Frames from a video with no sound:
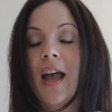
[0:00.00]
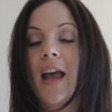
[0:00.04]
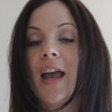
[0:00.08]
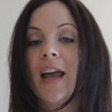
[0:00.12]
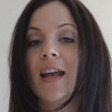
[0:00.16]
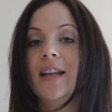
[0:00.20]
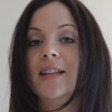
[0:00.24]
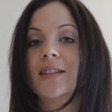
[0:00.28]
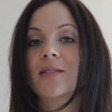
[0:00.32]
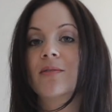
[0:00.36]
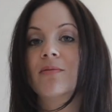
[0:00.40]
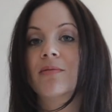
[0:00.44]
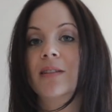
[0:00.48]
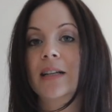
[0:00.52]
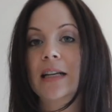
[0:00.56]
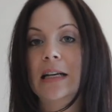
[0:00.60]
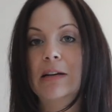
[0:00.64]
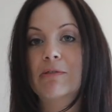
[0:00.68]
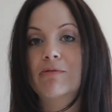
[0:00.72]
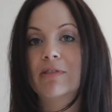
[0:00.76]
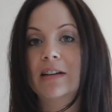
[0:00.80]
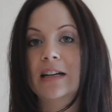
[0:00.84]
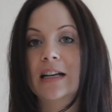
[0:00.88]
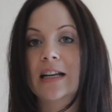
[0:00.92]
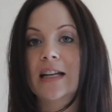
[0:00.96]
It's
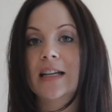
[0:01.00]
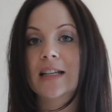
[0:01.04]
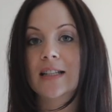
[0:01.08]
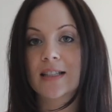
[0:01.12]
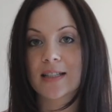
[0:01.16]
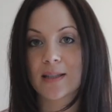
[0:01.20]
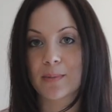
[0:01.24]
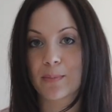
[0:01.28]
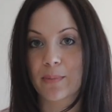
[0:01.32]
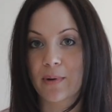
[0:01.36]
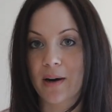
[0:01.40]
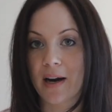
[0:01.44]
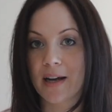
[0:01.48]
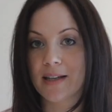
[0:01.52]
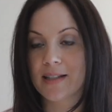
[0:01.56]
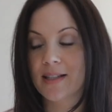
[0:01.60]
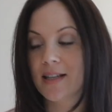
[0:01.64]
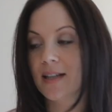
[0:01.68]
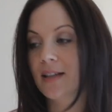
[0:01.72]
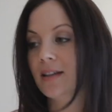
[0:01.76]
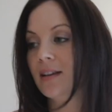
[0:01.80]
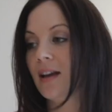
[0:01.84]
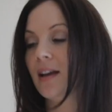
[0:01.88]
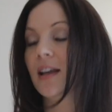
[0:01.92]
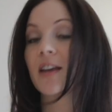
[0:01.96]
really
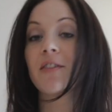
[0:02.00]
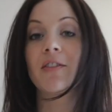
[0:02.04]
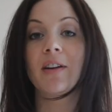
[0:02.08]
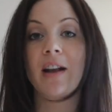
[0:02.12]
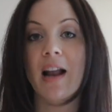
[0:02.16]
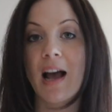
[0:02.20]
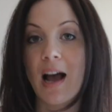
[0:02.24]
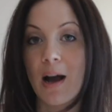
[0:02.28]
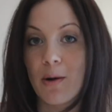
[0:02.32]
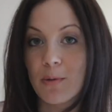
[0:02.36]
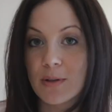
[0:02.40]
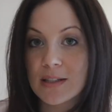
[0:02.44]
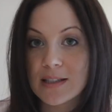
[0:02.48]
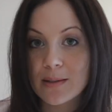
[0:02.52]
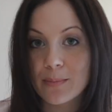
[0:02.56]
surprising. Even I was